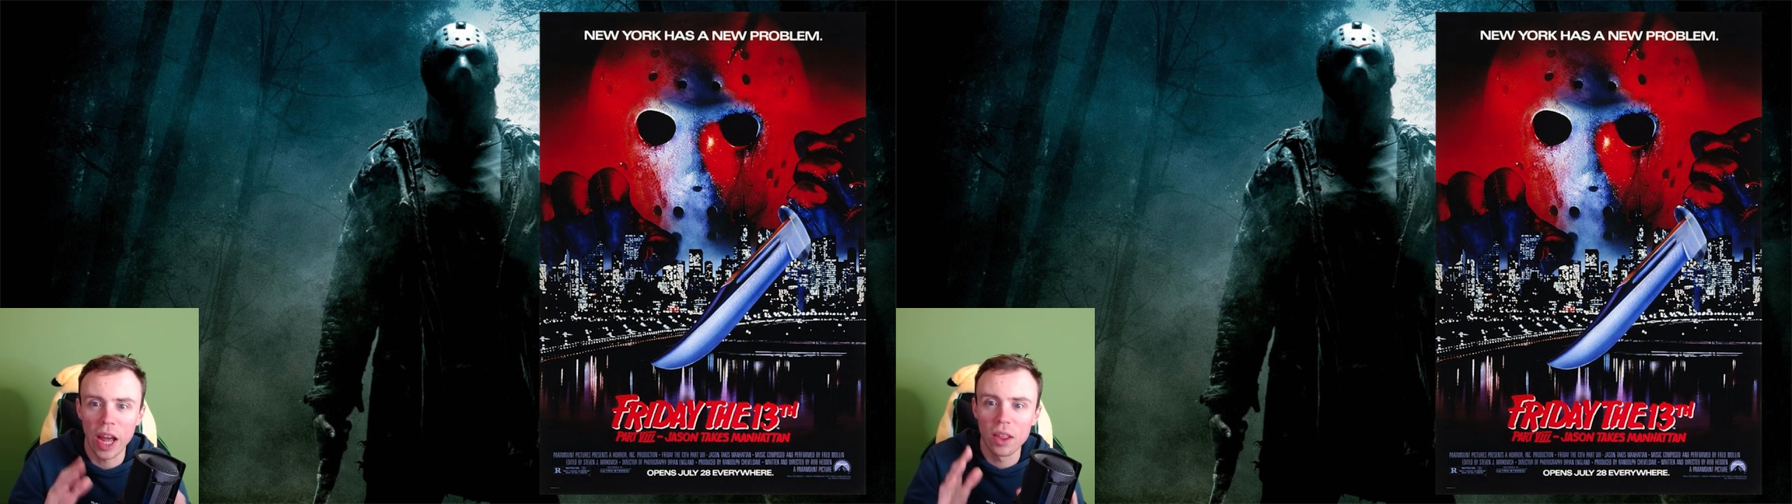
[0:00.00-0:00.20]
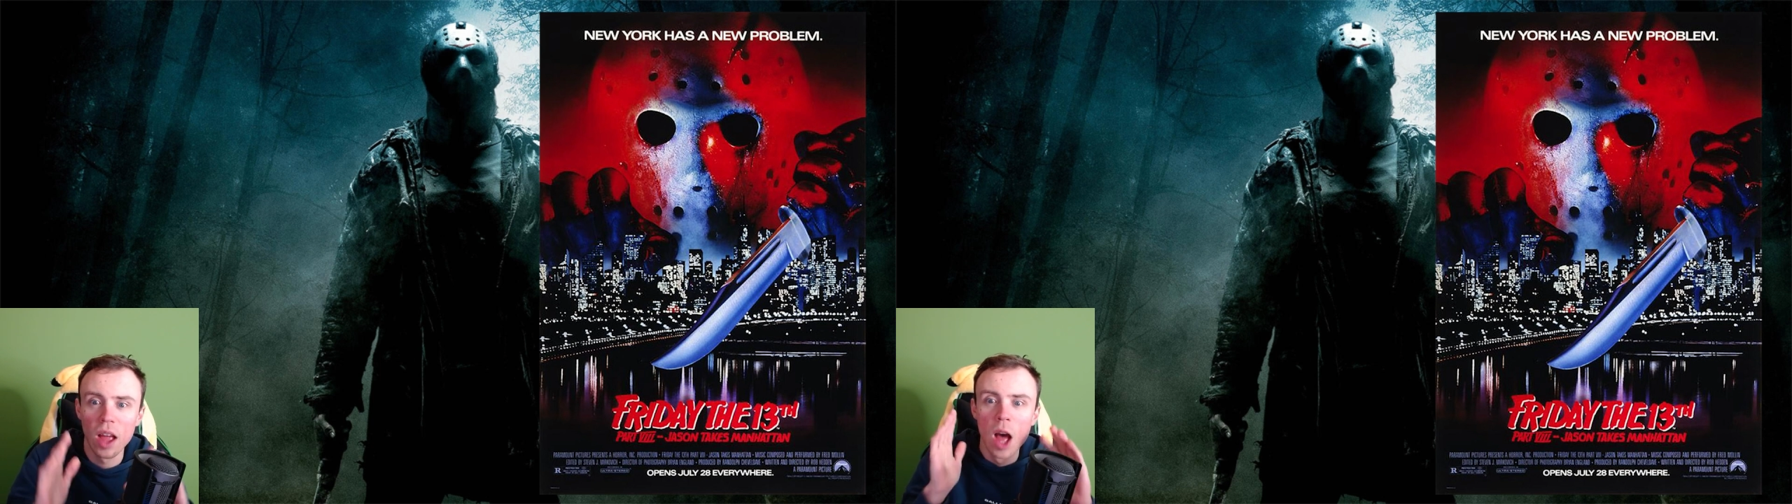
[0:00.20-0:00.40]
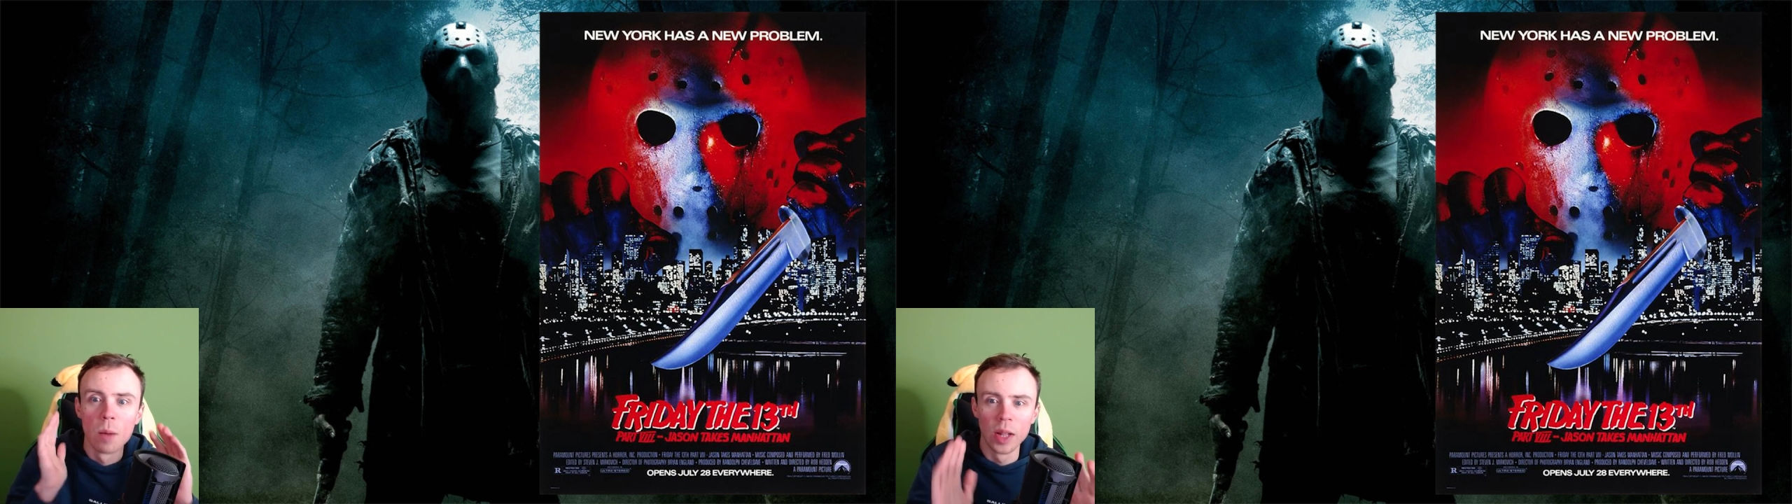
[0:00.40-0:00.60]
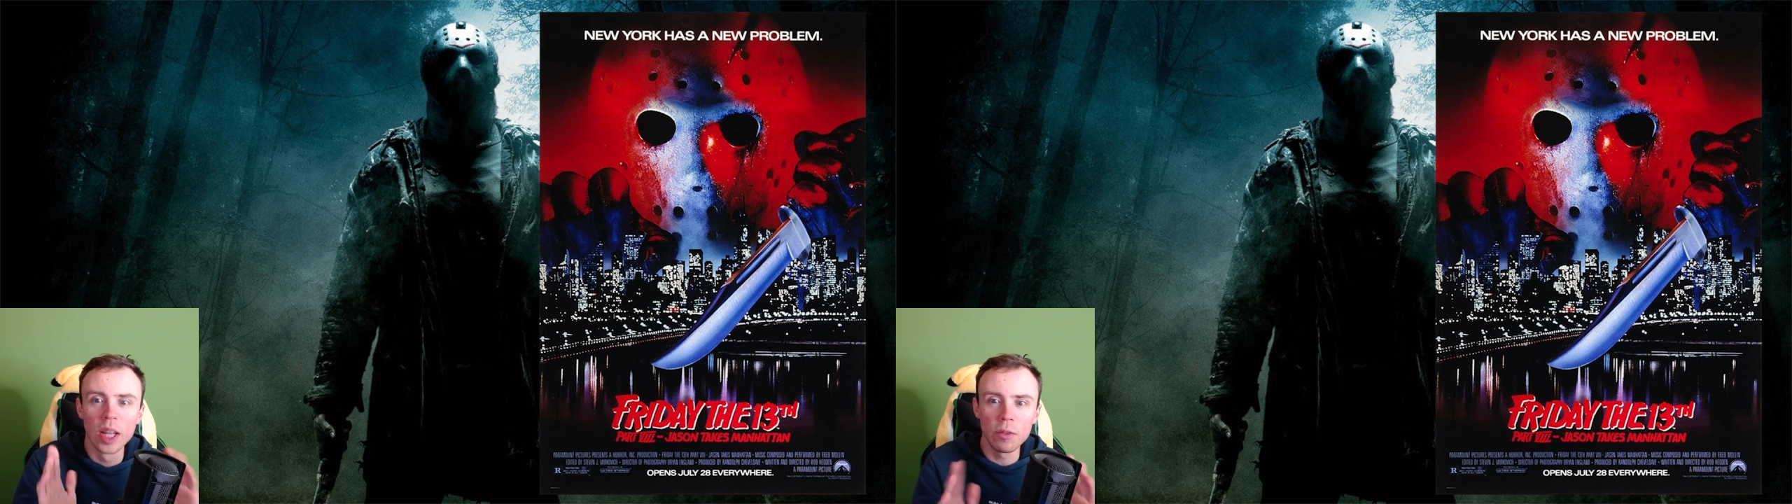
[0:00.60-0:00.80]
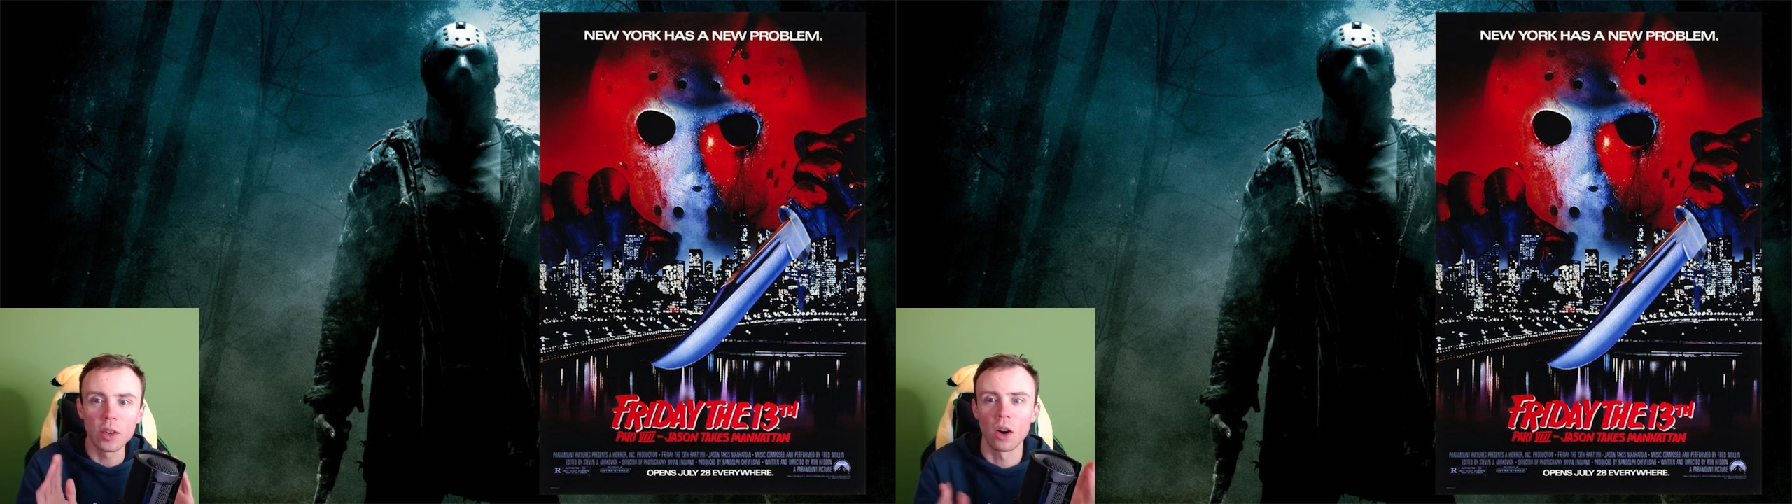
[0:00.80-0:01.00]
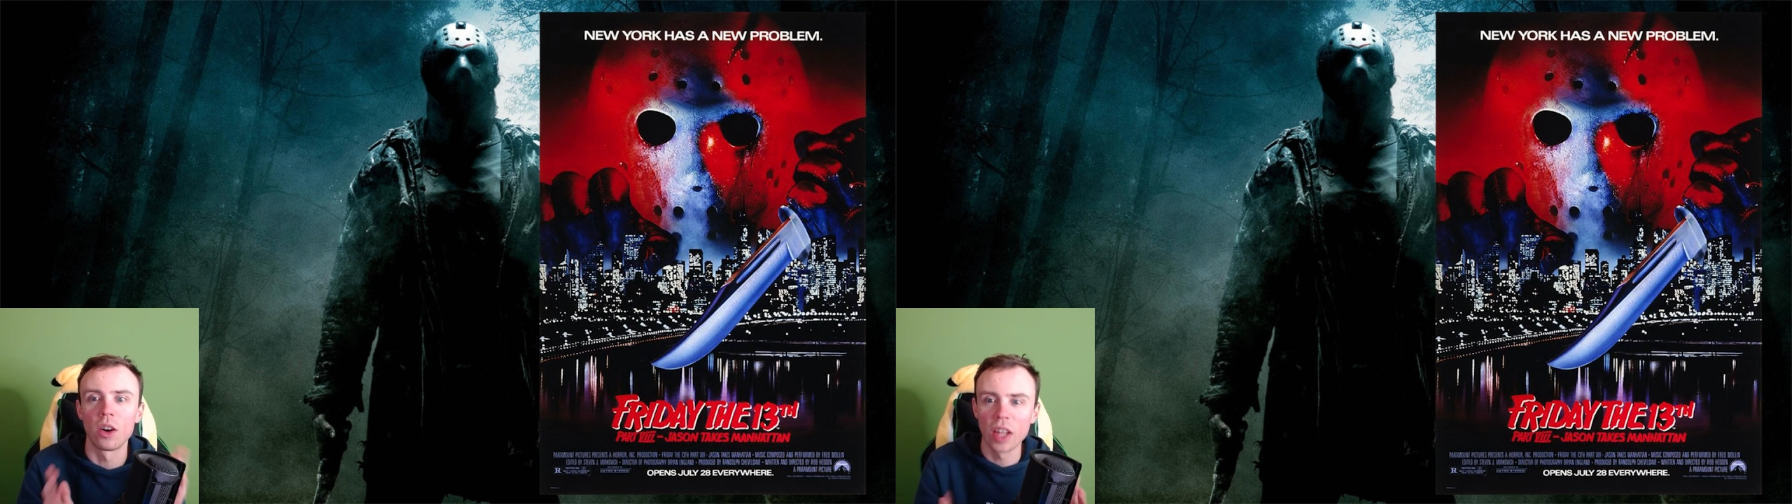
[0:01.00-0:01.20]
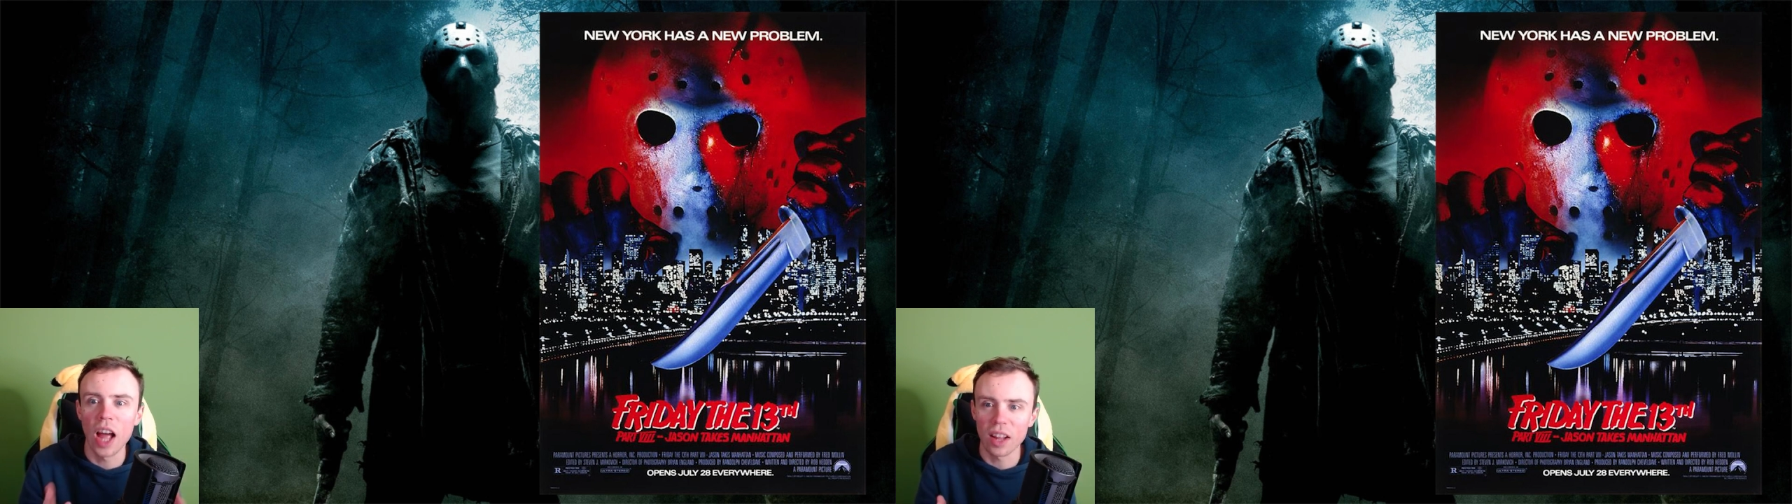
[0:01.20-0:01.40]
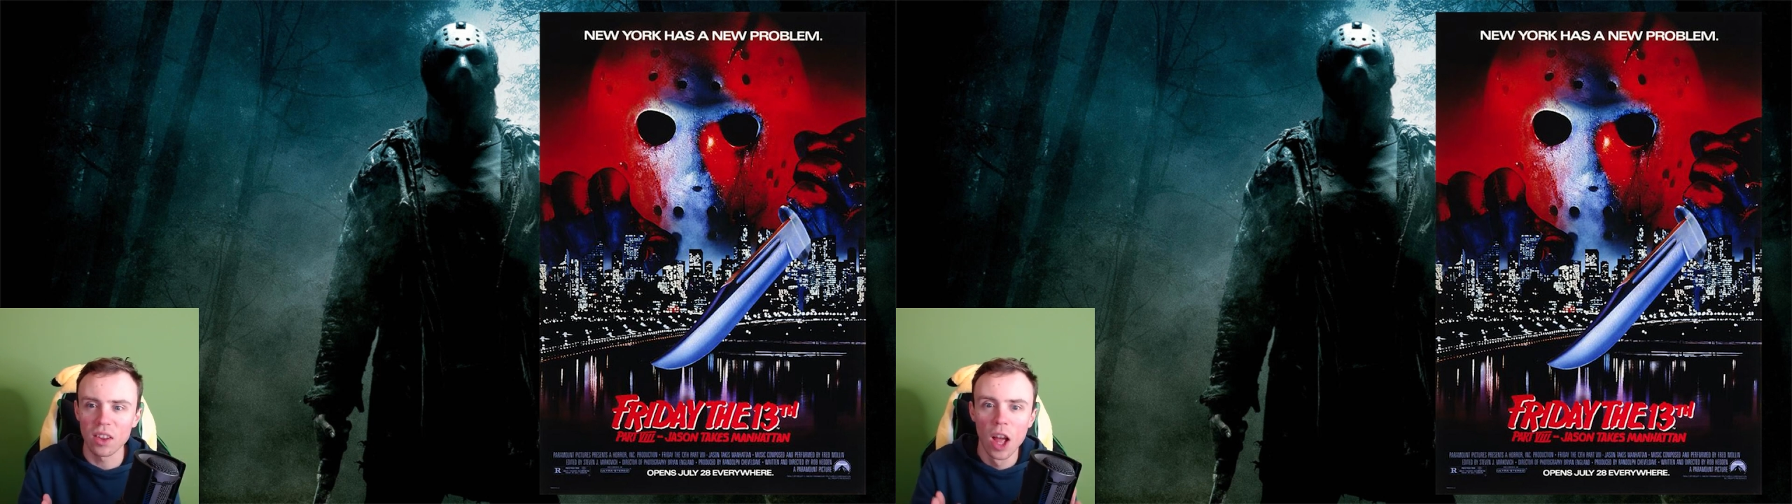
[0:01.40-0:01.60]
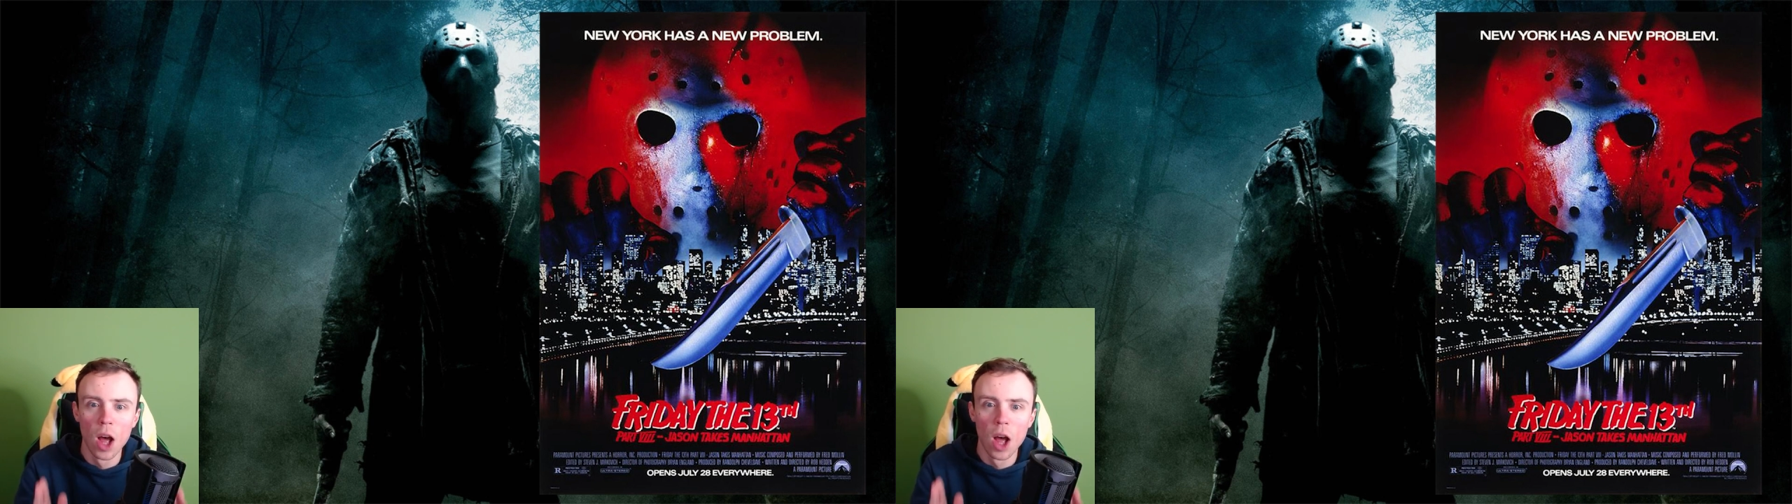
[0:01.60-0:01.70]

and believe it or not,